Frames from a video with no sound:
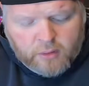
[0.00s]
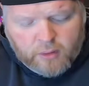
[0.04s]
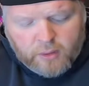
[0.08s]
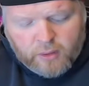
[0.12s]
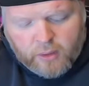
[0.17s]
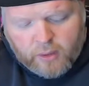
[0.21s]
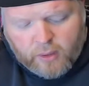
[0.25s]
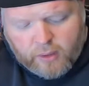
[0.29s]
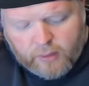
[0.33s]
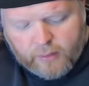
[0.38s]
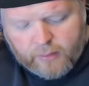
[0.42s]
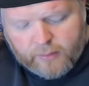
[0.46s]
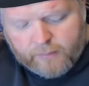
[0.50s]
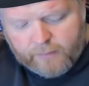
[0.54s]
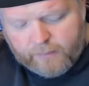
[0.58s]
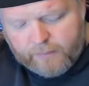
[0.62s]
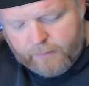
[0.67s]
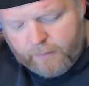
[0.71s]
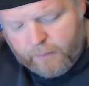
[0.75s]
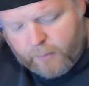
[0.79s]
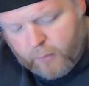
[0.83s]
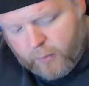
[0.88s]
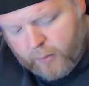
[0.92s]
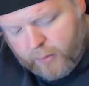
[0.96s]

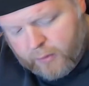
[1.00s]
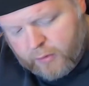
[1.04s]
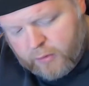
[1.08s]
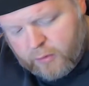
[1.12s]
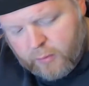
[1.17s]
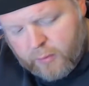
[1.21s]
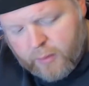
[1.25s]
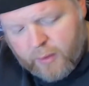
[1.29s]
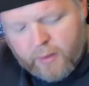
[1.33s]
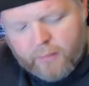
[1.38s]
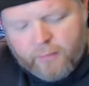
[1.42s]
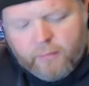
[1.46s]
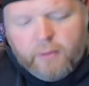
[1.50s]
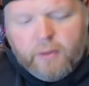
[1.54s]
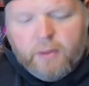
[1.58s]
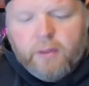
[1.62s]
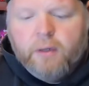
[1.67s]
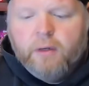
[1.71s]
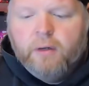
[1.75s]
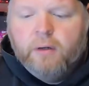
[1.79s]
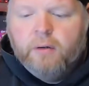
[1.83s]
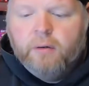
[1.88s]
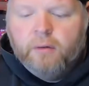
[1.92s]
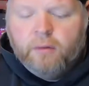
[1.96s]
What else do we have in
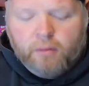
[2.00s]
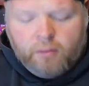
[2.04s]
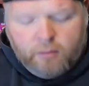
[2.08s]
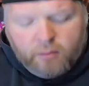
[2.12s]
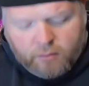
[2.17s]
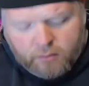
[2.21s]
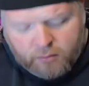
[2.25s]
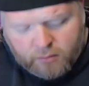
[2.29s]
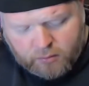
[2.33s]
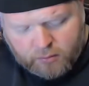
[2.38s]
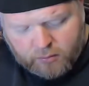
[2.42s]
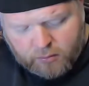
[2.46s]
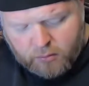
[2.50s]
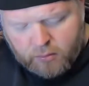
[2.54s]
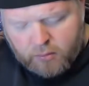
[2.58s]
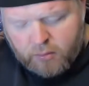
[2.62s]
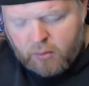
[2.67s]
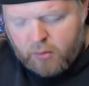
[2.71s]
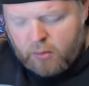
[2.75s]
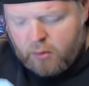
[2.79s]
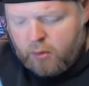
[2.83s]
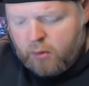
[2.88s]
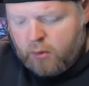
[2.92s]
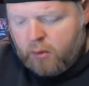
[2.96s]
here?
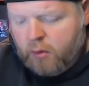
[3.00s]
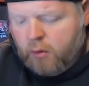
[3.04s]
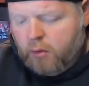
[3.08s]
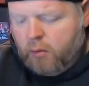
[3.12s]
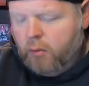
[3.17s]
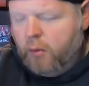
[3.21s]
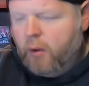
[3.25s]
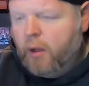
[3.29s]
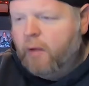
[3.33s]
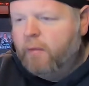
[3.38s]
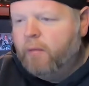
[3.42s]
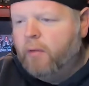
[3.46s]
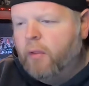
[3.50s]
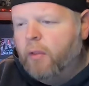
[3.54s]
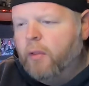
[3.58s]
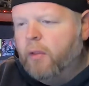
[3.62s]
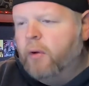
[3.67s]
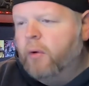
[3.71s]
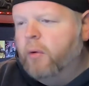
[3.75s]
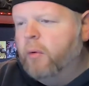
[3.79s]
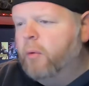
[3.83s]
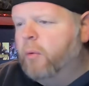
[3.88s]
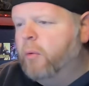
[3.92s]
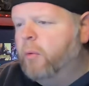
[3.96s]
We have a
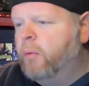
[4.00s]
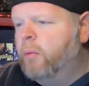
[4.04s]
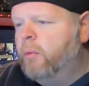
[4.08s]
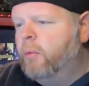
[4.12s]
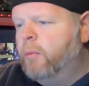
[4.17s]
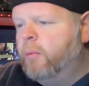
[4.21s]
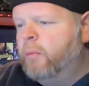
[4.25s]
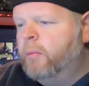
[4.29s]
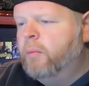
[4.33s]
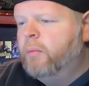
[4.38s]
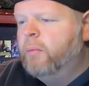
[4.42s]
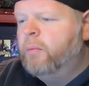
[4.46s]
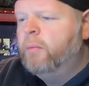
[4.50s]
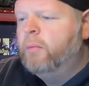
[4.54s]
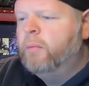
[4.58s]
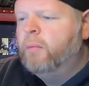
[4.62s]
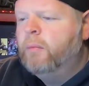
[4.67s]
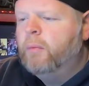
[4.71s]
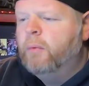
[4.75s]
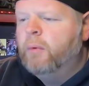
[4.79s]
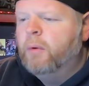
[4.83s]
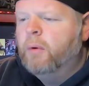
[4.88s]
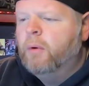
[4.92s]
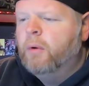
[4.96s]
little
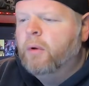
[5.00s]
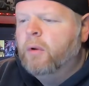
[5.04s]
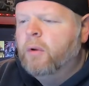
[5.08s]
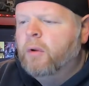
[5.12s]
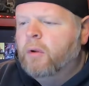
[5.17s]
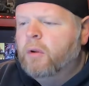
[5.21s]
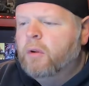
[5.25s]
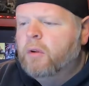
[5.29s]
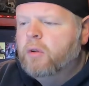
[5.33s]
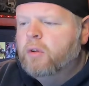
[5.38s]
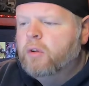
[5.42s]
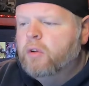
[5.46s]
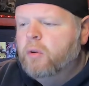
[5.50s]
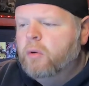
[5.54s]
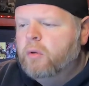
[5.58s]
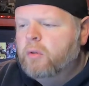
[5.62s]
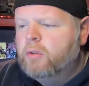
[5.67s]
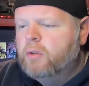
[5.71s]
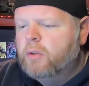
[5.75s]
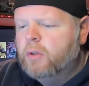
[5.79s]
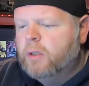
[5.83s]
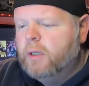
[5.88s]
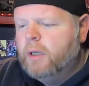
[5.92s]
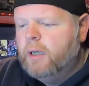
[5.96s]

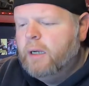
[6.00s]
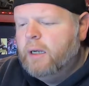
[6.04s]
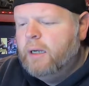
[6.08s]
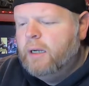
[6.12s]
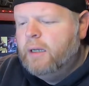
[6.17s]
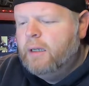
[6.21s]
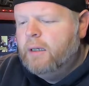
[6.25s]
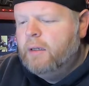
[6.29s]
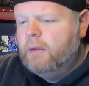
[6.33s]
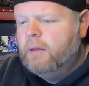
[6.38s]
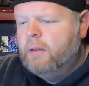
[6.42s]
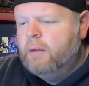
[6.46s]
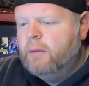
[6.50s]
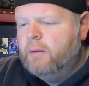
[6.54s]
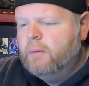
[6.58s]
user guide.